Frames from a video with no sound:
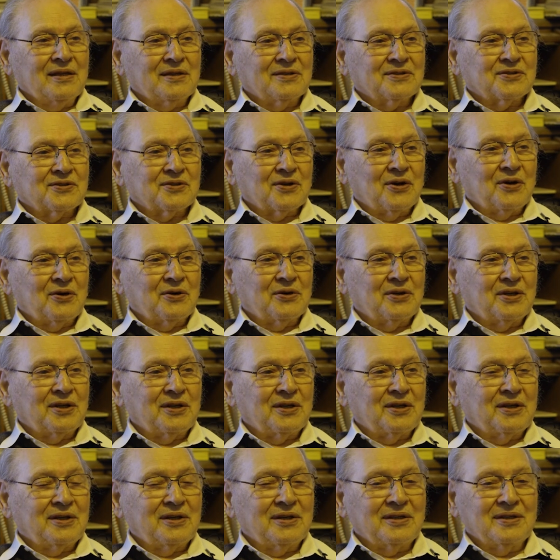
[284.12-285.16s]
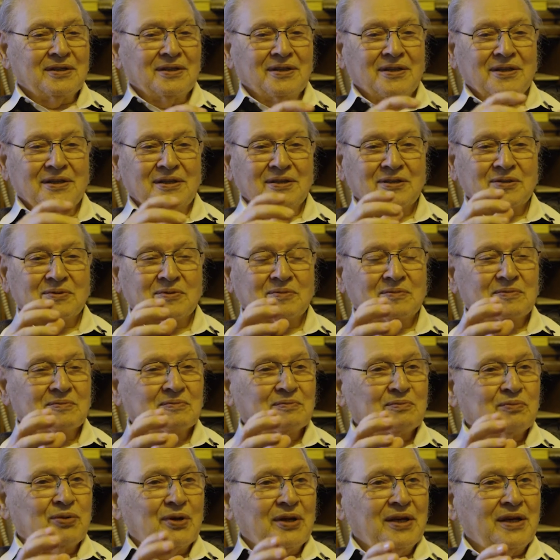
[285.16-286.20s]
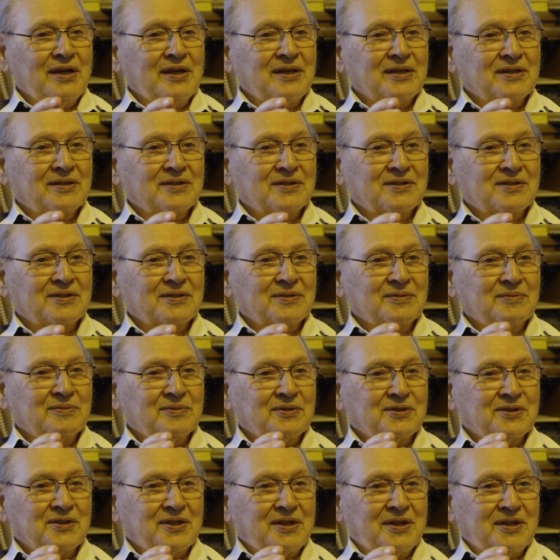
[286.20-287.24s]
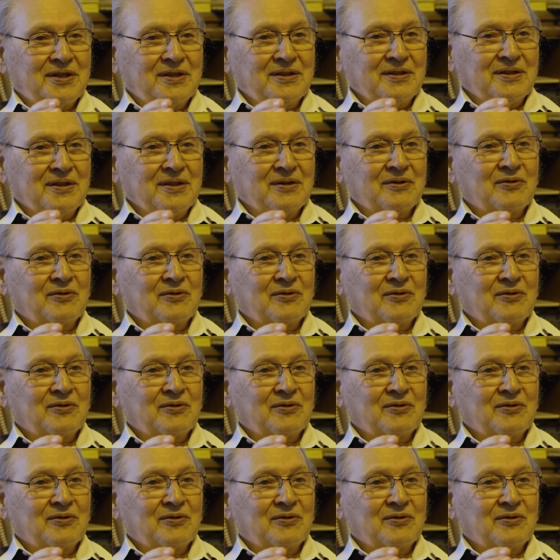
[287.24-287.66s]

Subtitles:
So he's playing his machine.